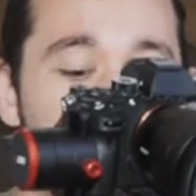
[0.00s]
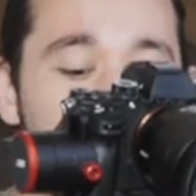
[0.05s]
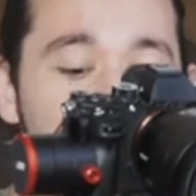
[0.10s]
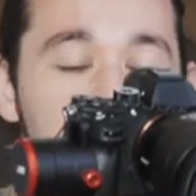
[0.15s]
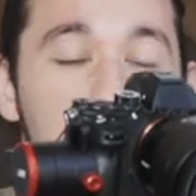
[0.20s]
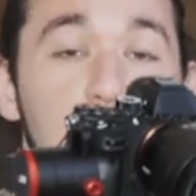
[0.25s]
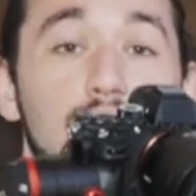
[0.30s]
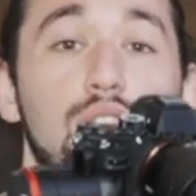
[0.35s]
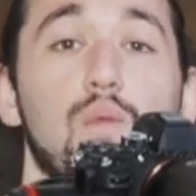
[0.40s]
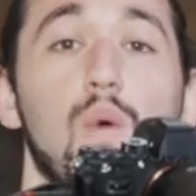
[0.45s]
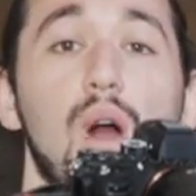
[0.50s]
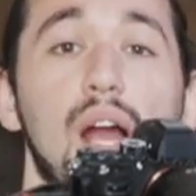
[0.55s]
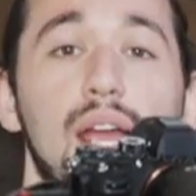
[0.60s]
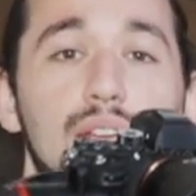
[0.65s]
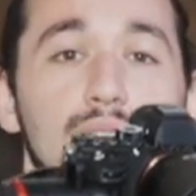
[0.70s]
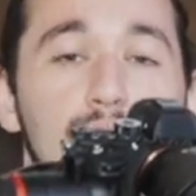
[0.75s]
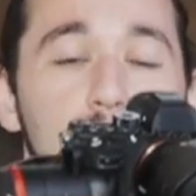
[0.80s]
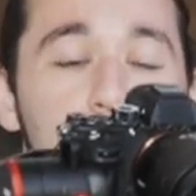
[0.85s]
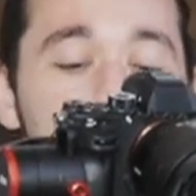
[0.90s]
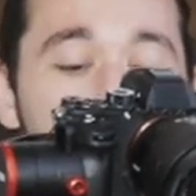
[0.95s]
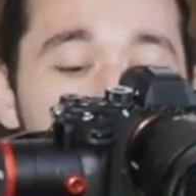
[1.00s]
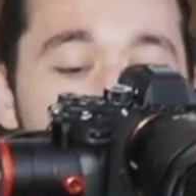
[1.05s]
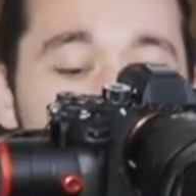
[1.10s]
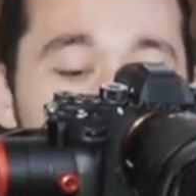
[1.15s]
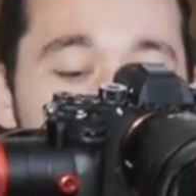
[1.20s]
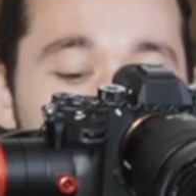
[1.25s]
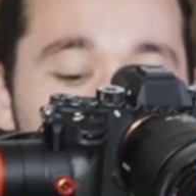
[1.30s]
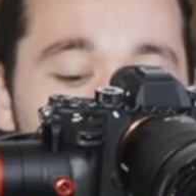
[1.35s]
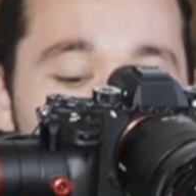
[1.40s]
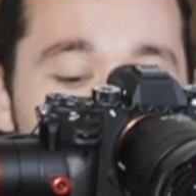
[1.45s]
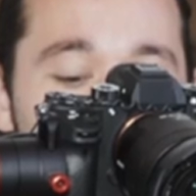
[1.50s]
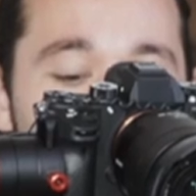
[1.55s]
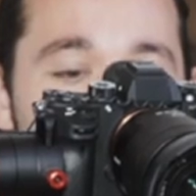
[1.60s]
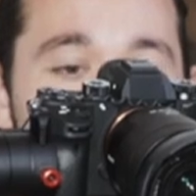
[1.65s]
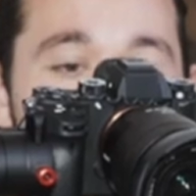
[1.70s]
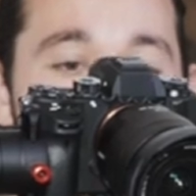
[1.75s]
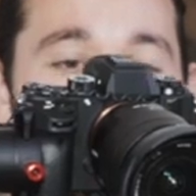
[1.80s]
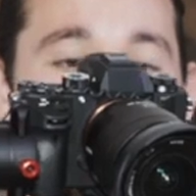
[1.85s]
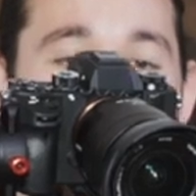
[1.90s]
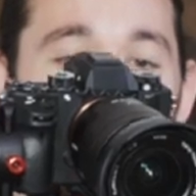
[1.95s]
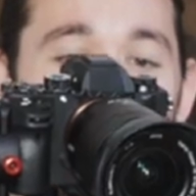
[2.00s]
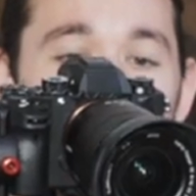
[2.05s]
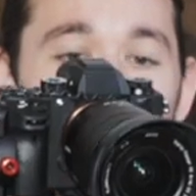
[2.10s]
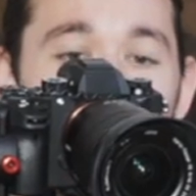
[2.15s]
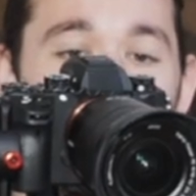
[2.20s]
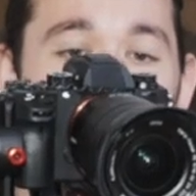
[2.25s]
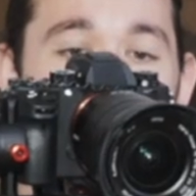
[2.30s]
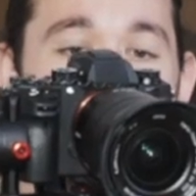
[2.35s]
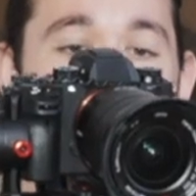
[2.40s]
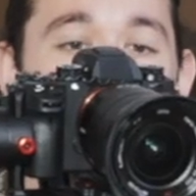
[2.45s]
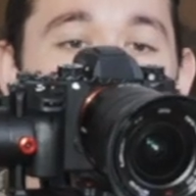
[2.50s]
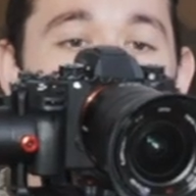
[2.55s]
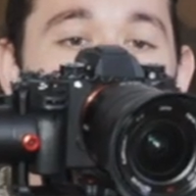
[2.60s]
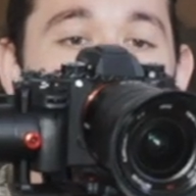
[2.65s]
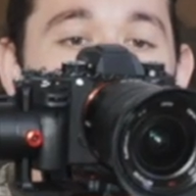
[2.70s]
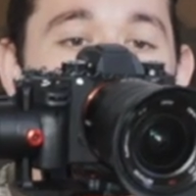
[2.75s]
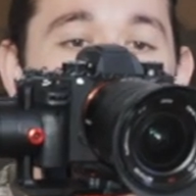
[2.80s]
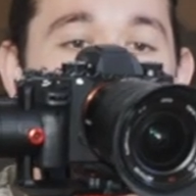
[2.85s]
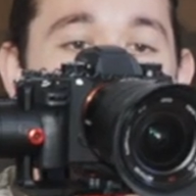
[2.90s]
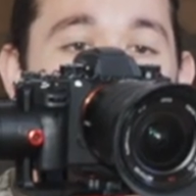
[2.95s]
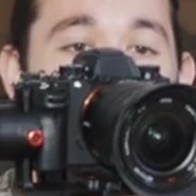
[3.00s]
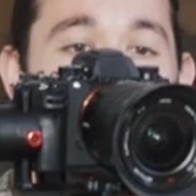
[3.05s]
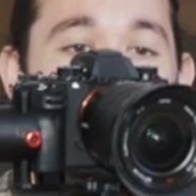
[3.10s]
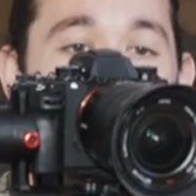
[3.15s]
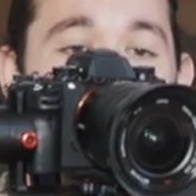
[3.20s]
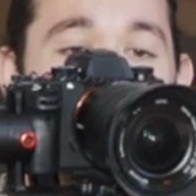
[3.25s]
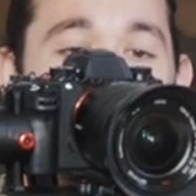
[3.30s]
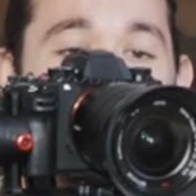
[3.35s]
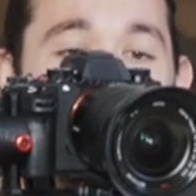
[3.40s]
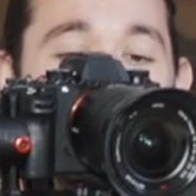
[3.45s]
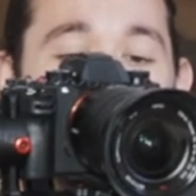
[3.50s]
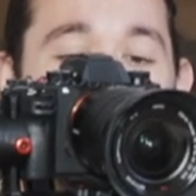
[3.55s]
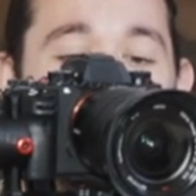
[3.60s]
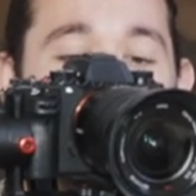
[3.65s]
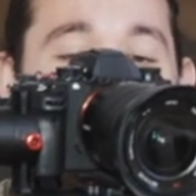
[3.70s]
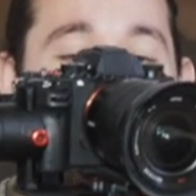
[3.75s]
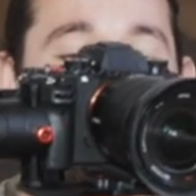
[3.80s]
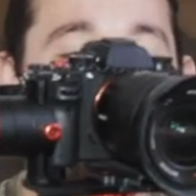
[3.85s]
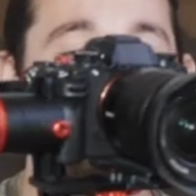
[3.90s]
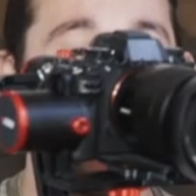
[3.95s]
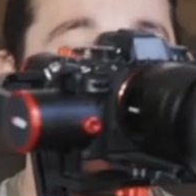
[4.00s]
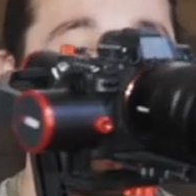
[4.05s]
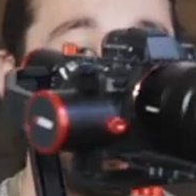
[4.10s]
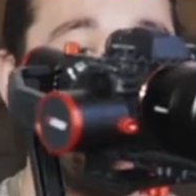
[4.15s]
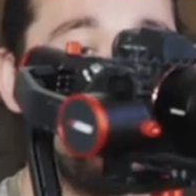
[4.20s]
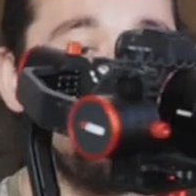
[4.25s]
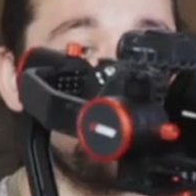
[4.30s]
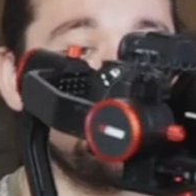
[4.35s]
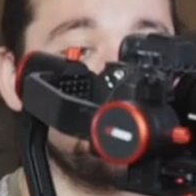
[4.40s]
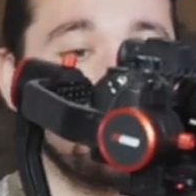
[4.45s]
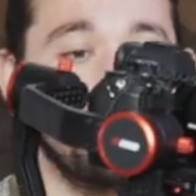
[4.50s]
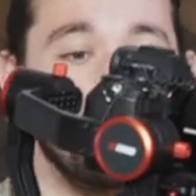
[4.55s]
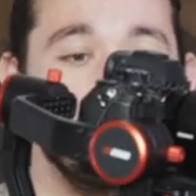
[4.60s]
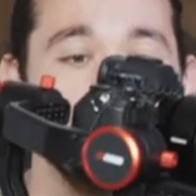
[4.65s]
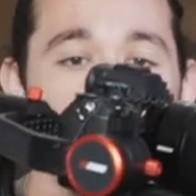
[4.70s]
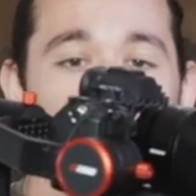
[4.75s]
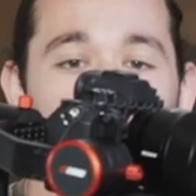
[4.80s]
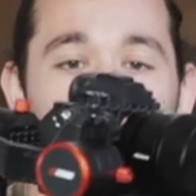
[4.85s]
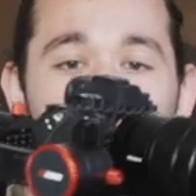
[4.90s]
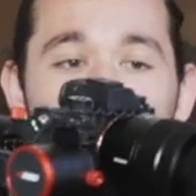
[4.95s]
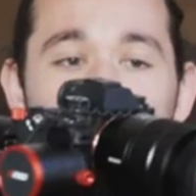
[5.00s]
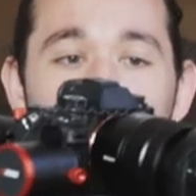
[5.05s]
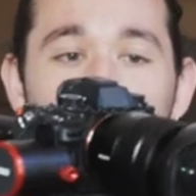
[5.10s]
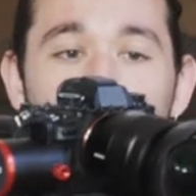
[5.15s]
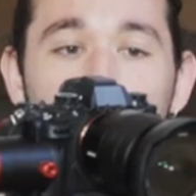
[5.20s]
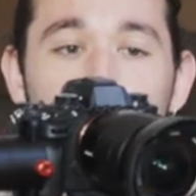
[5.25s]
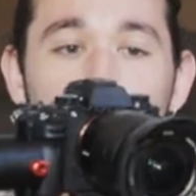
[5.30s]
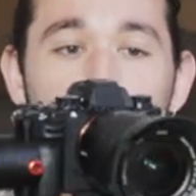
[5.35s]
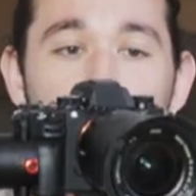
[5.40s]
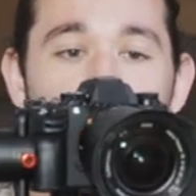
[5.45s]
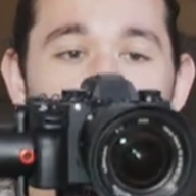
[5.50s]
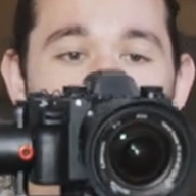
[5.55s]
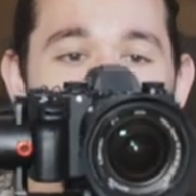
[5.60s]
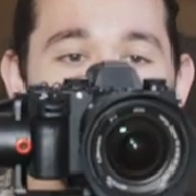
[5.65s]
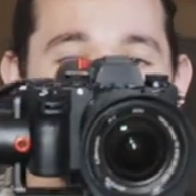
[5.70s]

I press it twice, it will follow both my pan and